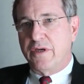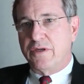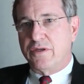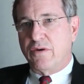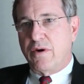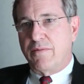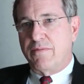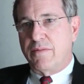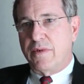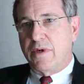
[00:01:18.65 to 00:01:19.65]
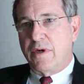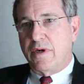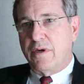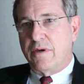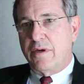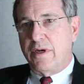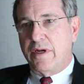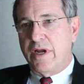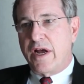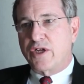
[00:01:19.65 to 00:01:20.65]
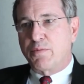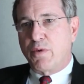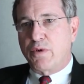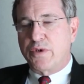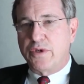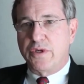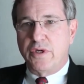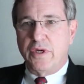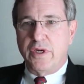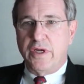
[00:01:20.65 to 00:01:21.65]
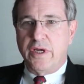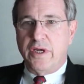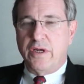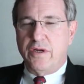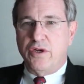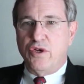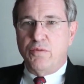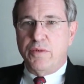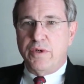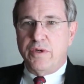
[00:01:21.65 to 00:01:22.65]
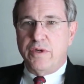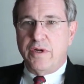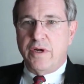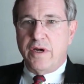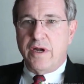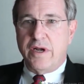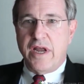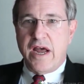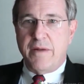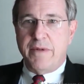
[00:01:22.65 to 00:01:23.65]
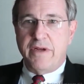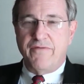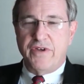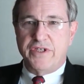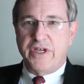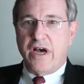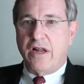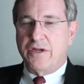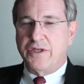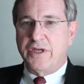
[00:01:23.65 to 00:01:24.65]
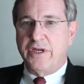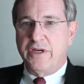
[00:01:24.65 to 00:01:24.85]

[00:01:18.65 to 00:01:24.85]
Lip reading: So I'm an expert in human anatomy and physiology.